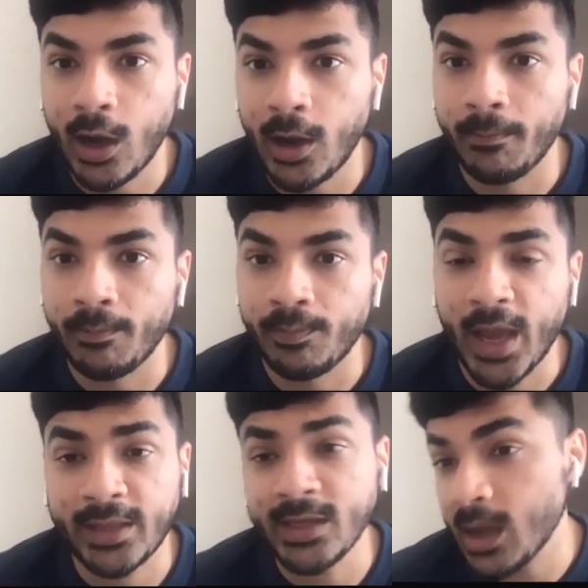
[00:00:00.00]

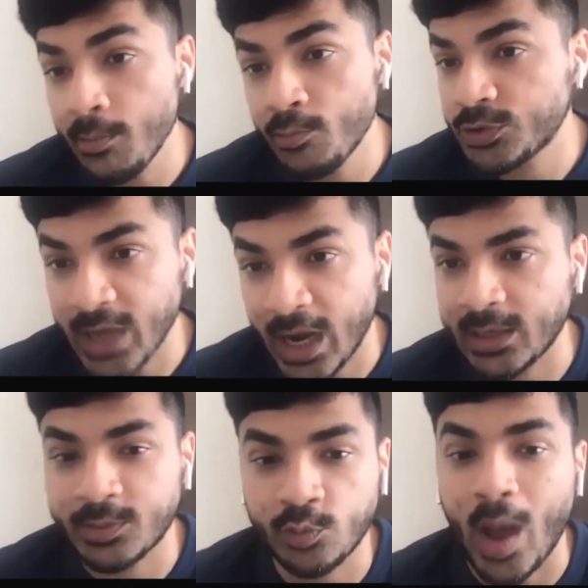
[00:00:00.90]
I think some
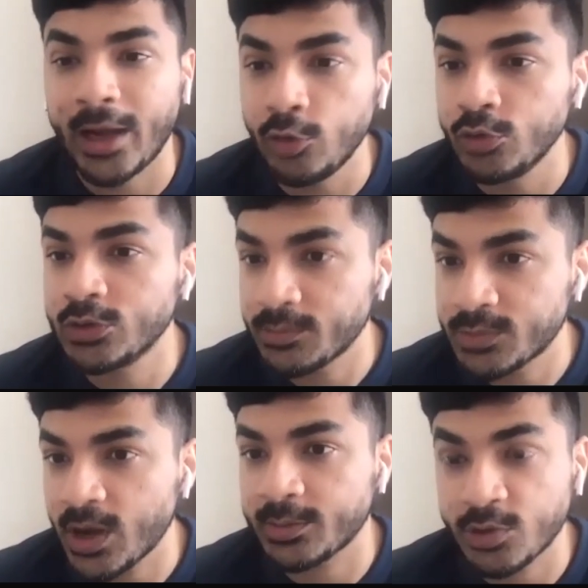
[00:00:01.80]
startups
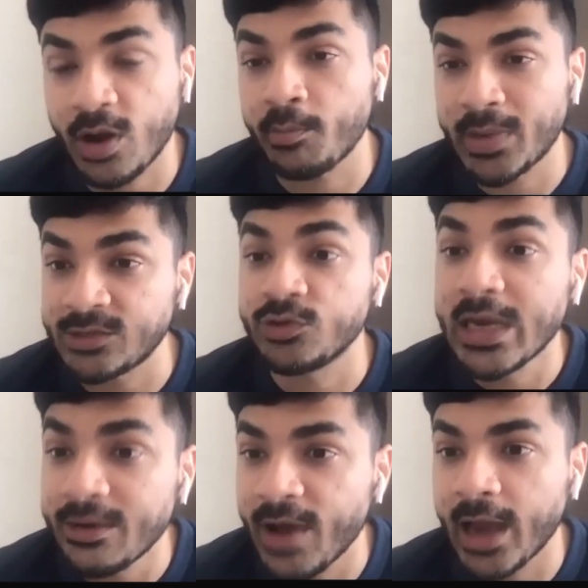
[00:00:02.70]
and companies
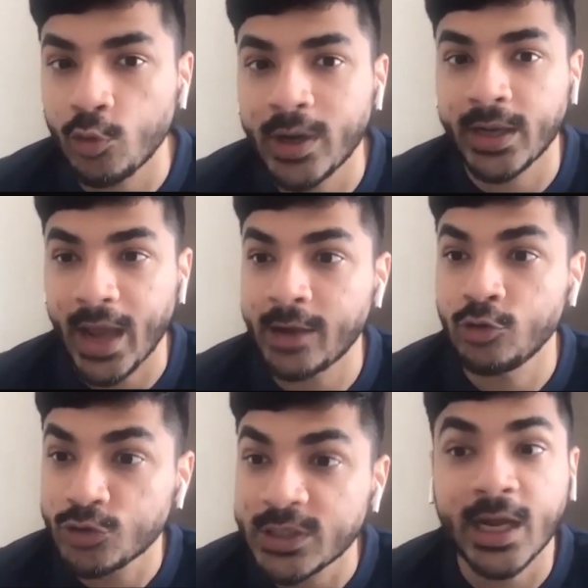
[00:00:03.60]
really value it,
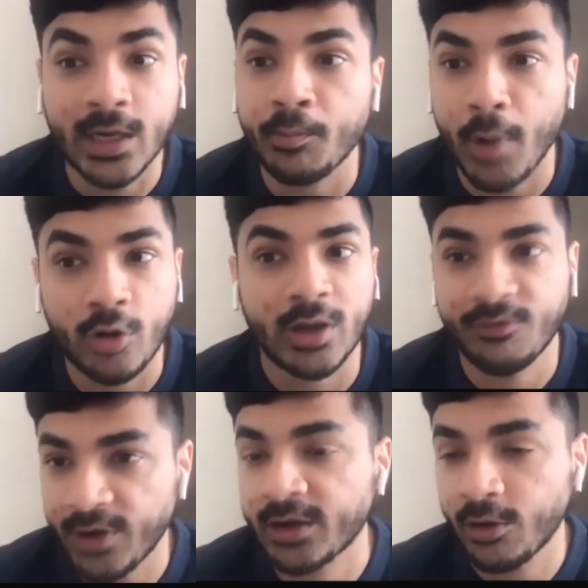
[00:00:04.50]
and you see that
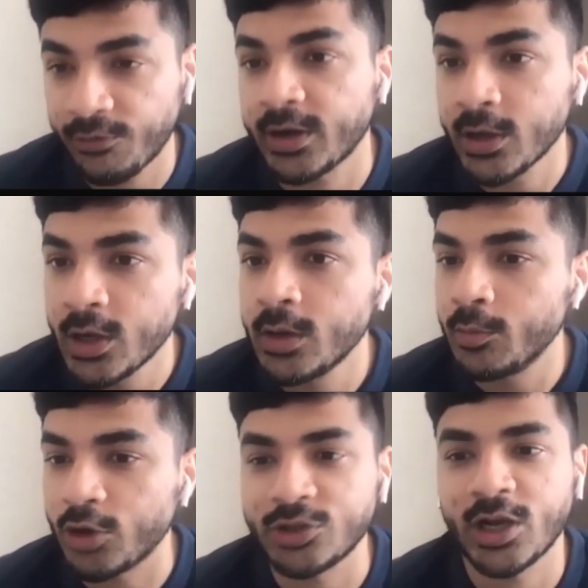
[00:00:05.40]
compounding effect of it,
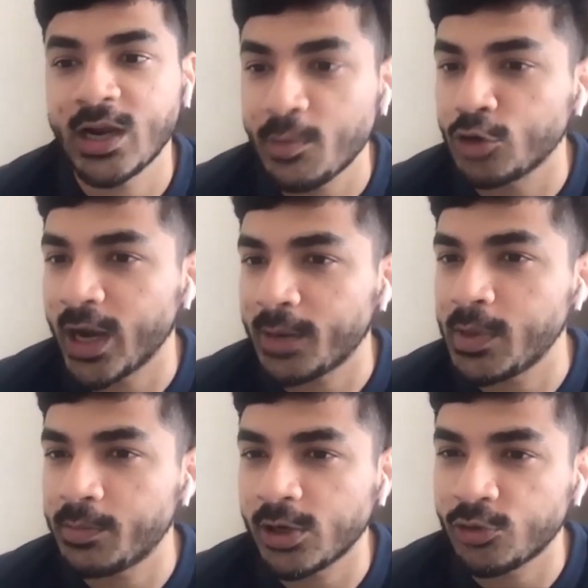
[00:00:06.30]
because you're able to
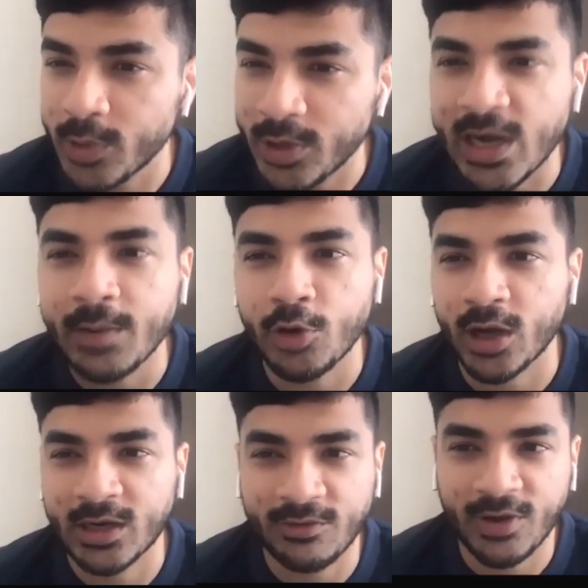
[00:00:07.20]
get people to be really
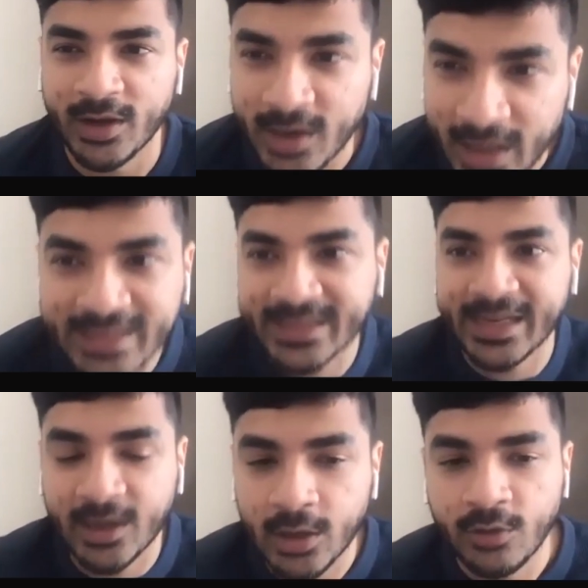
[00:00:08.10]
productive and in
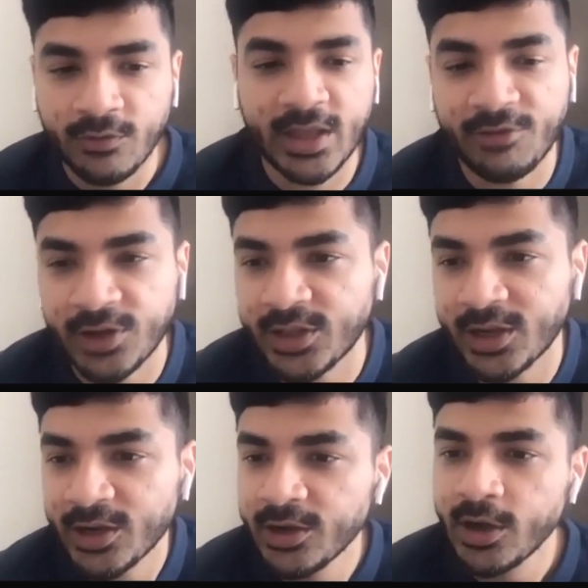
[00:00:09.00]
sync with
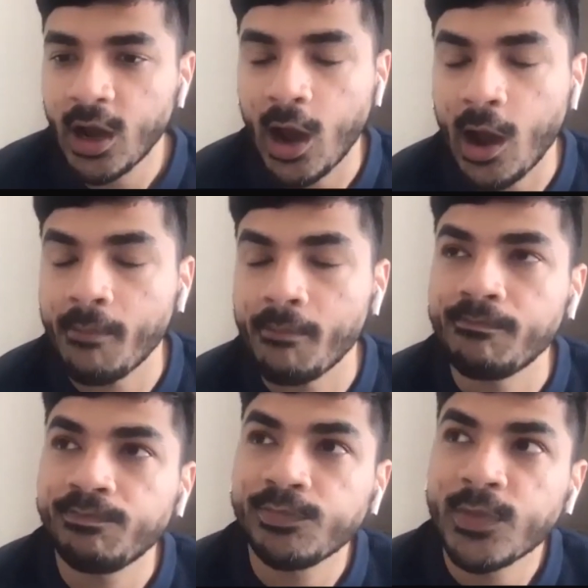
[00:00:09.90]
everything.
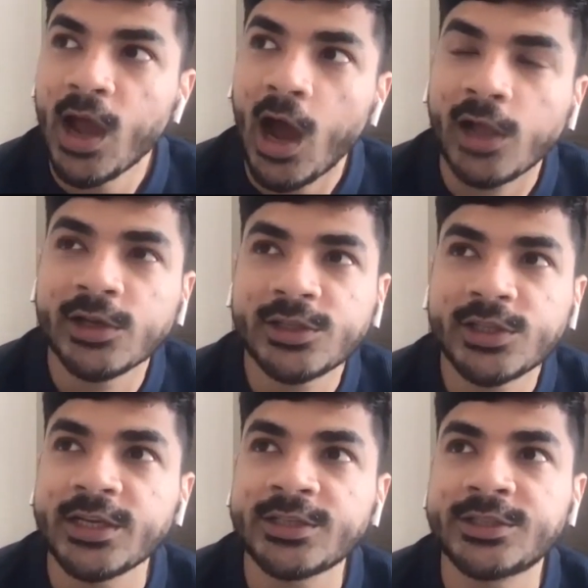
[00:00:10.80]
Other
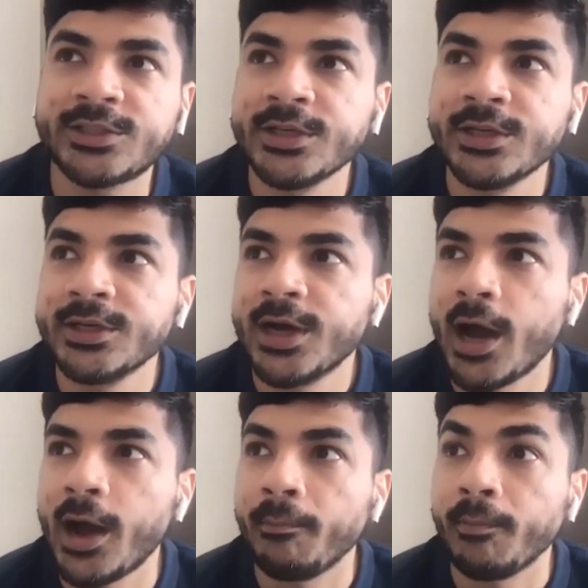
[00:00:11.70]
things,
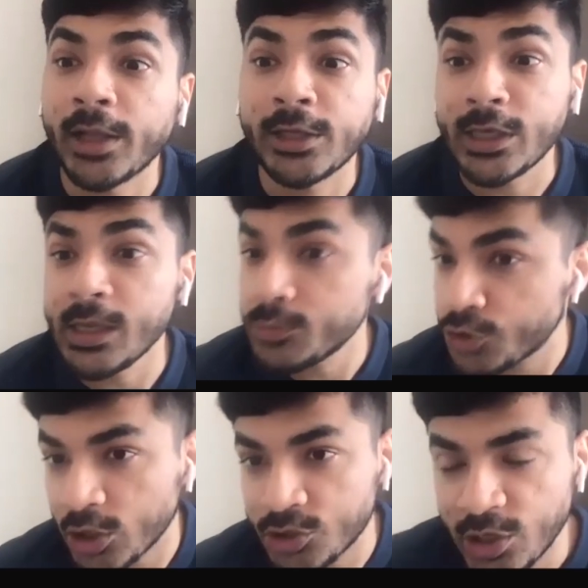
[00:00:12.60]
I think team
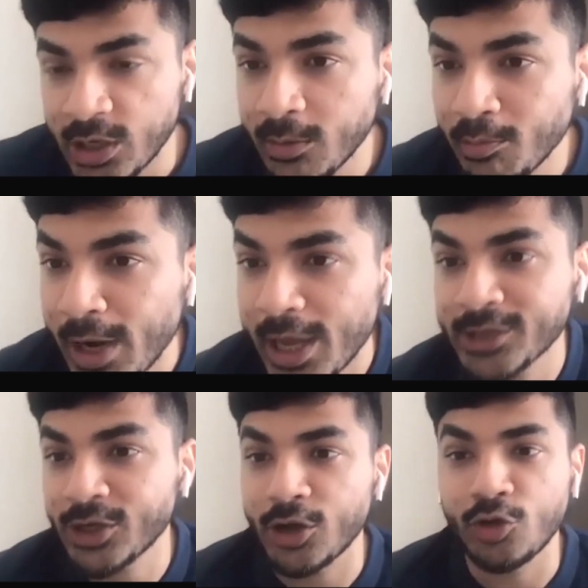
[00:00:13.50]
structuring
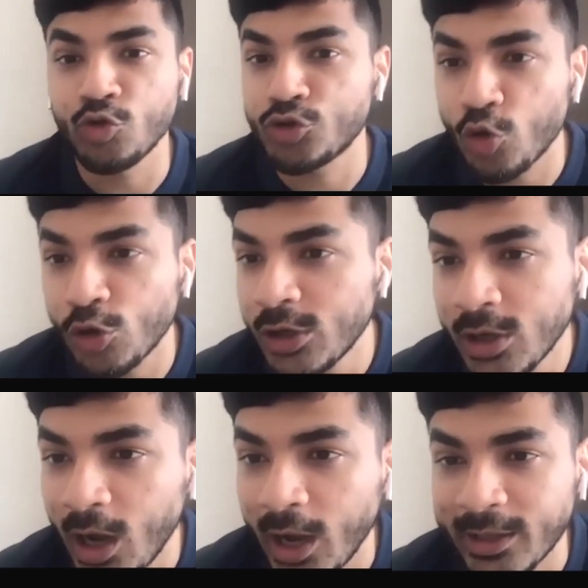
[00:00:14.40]
plays a huge role.
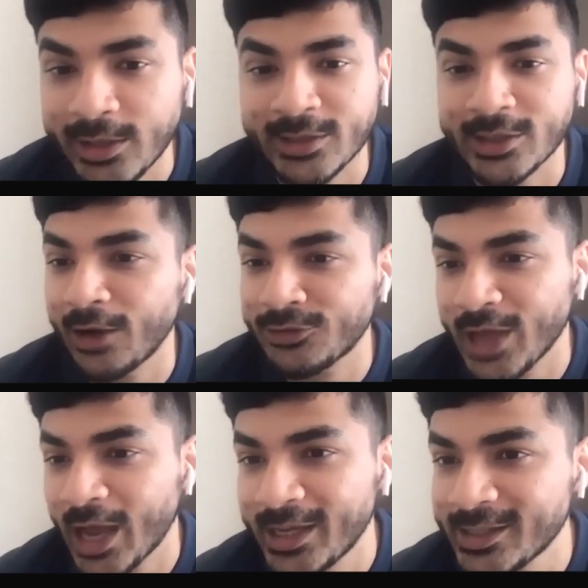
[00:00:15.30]
I think there's enough
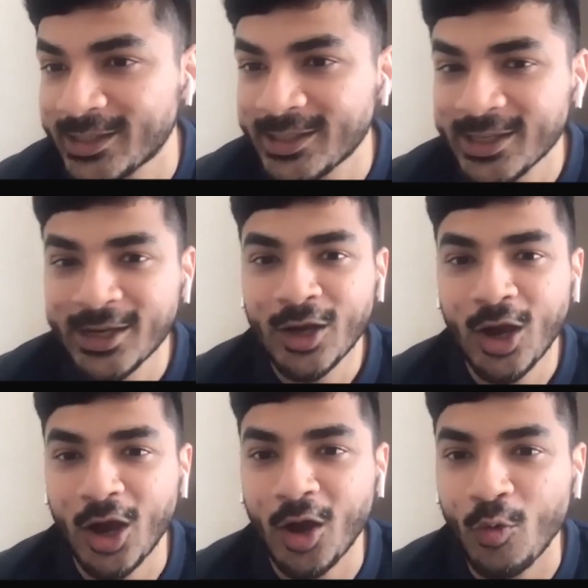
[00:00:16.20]
science
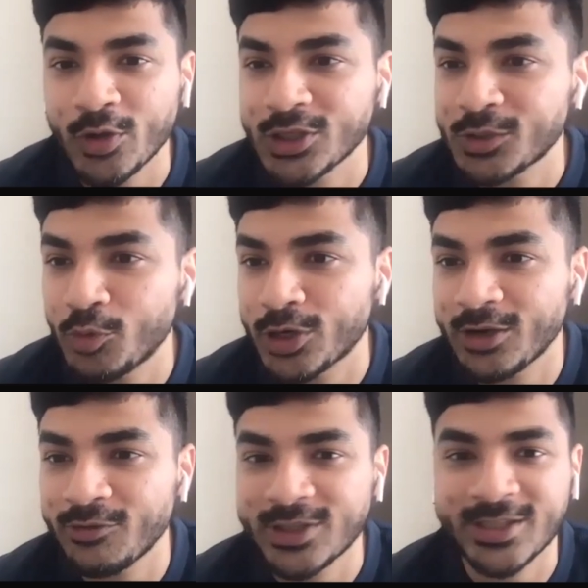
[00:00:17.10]
which is put
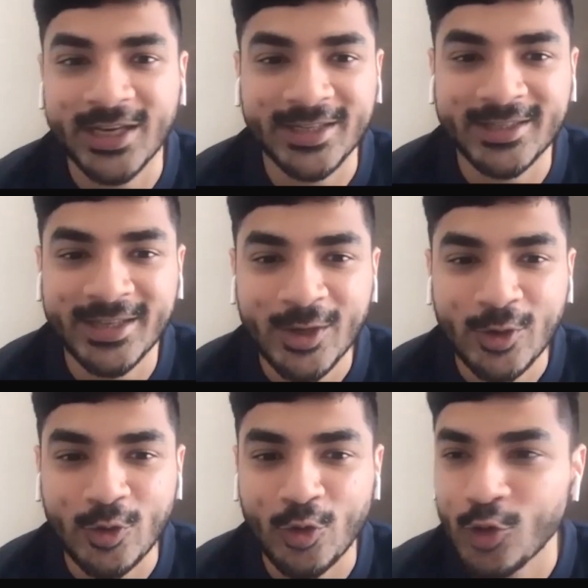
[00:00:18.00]
in, which says,
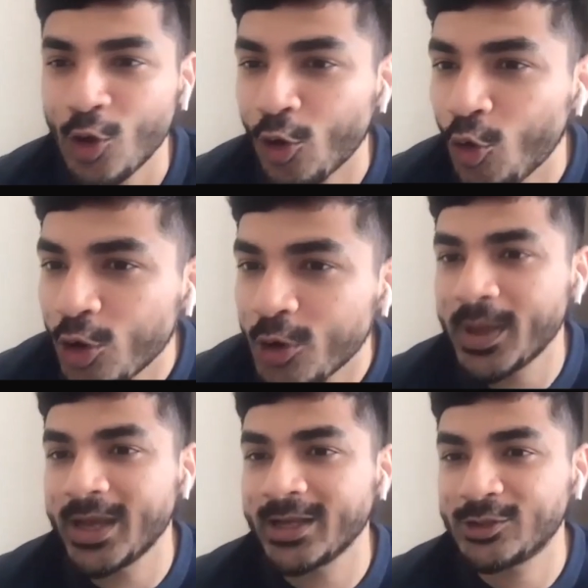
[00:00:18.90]
your
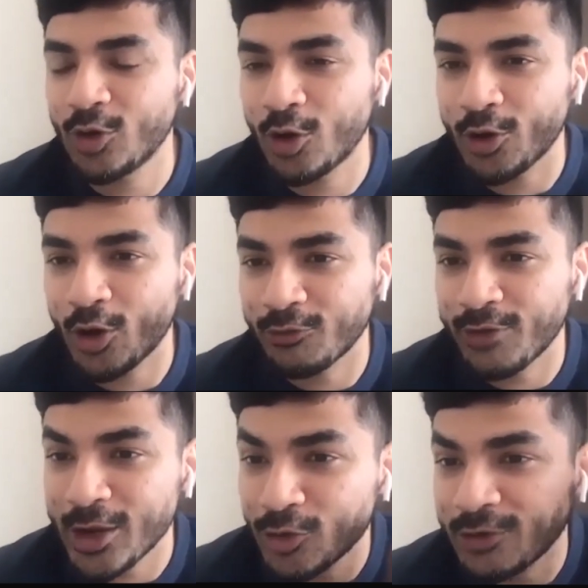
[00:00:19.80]
code base, your
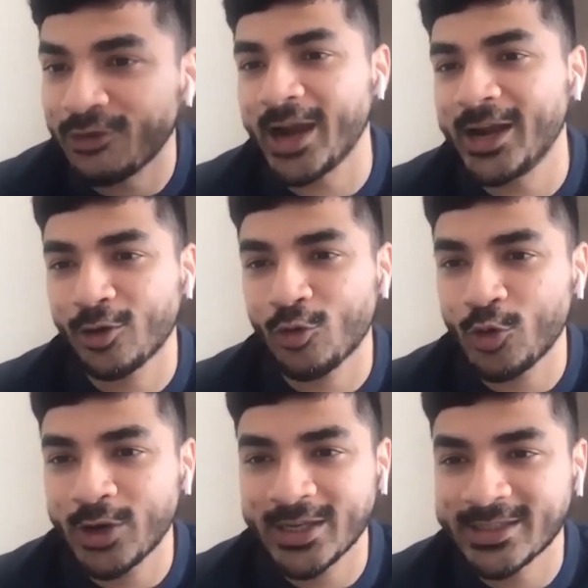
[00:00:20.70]
the way you divide your
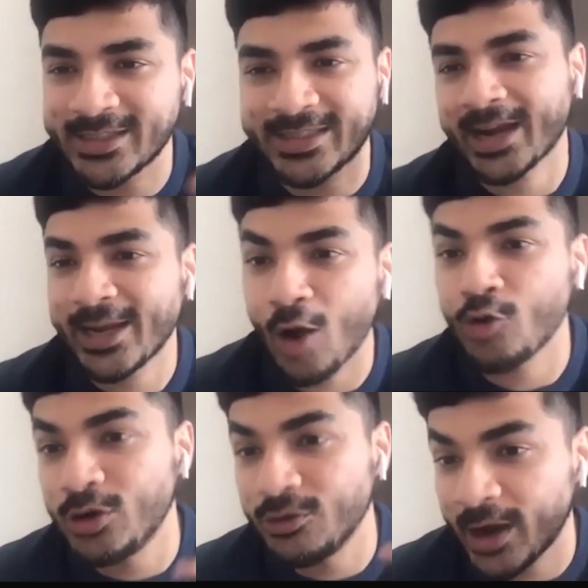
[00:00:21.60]
code is exactly
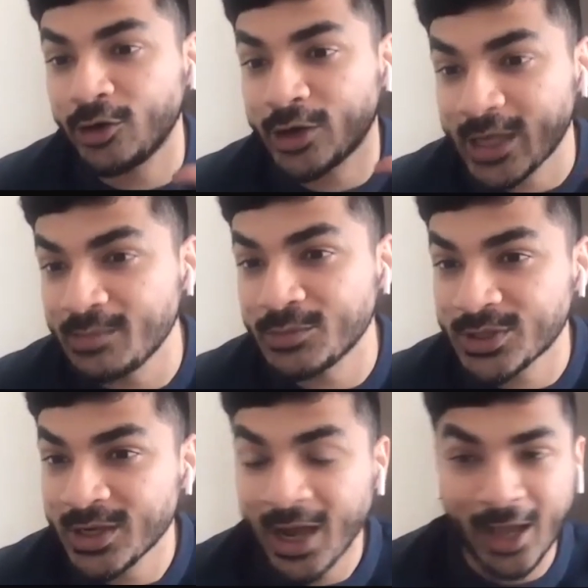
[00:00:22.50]
how you divide your
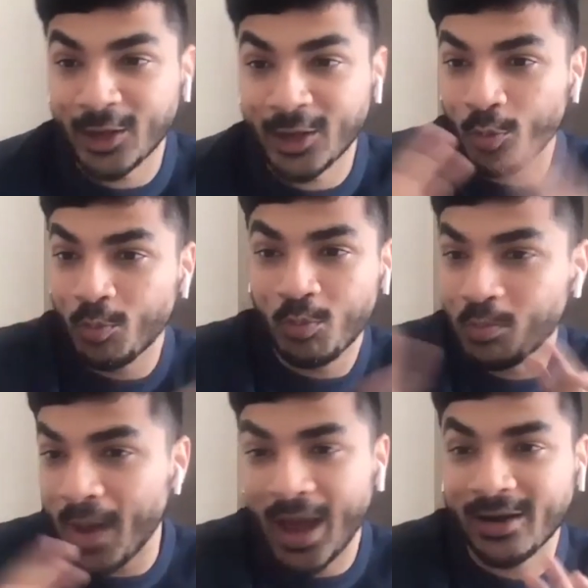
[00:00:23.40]
teams, and they go
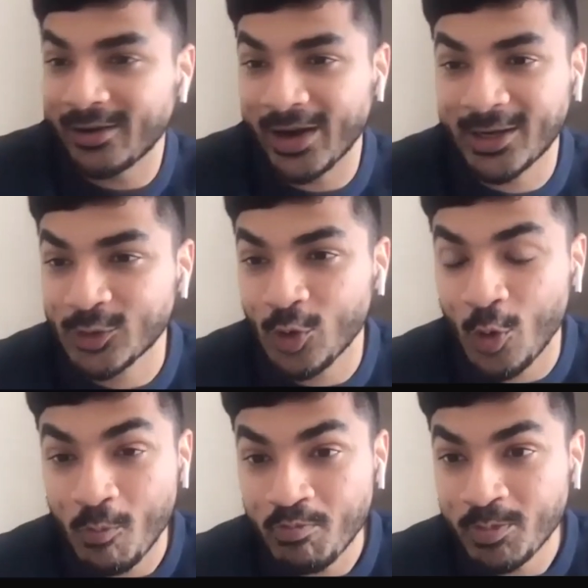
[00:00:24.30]
parallel, right?
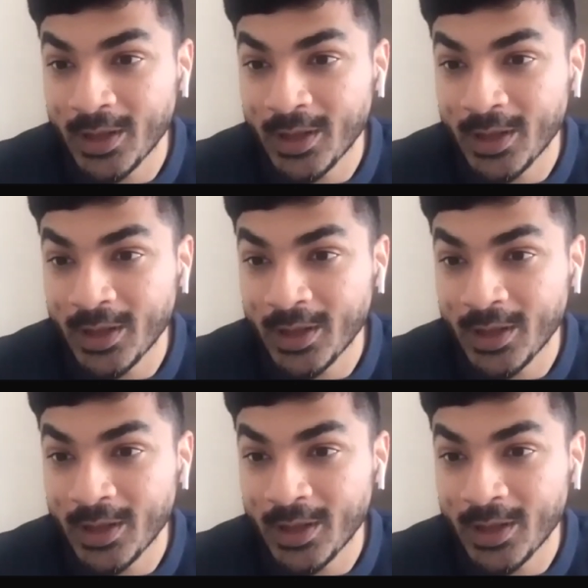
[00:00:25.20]
So